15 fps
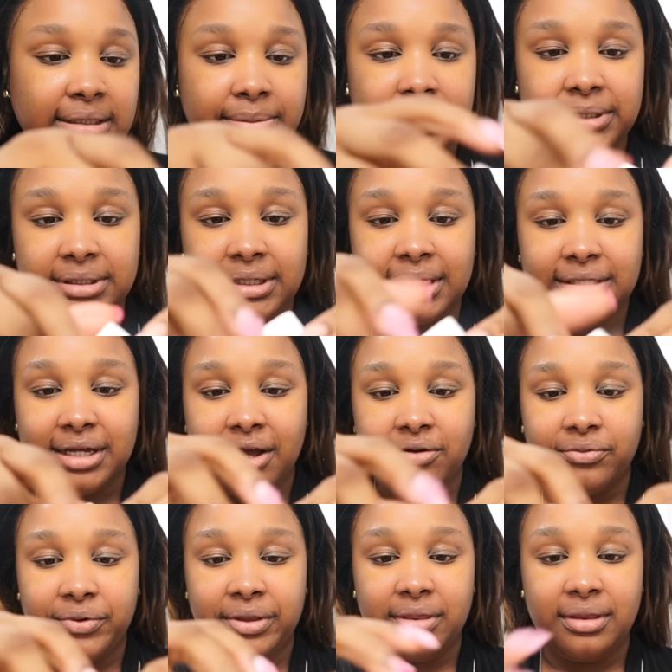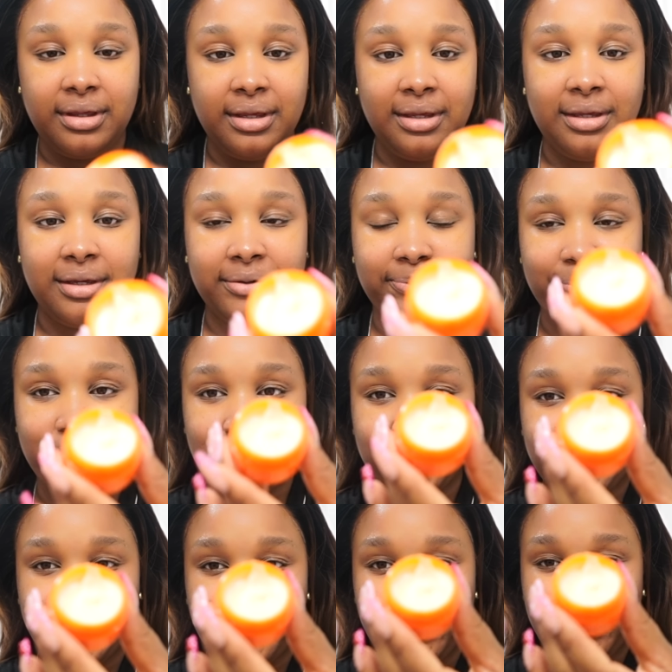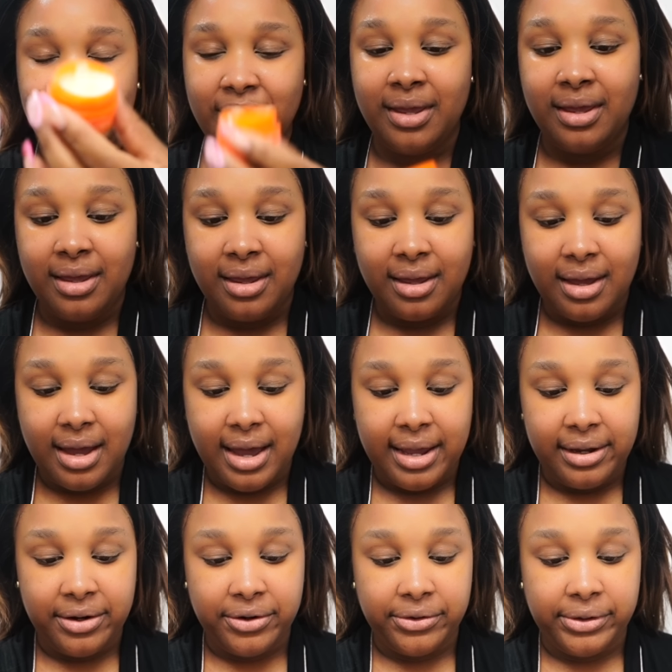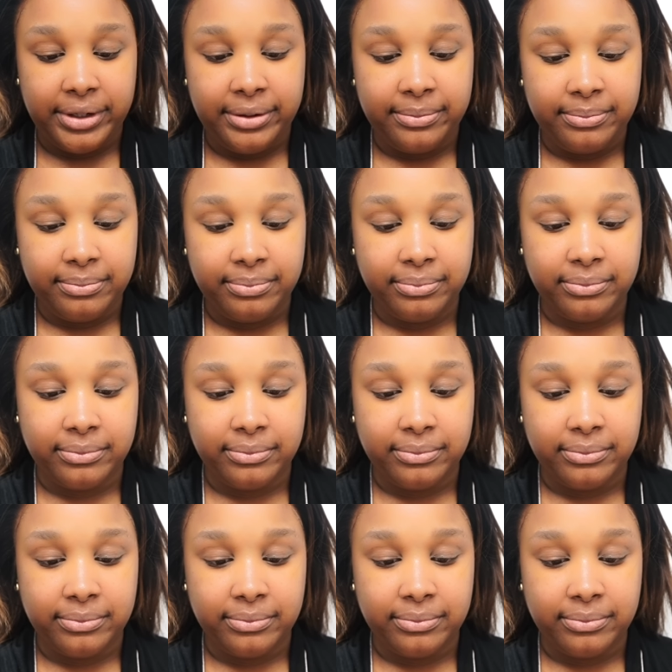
so I'm going to start off with the eye cream.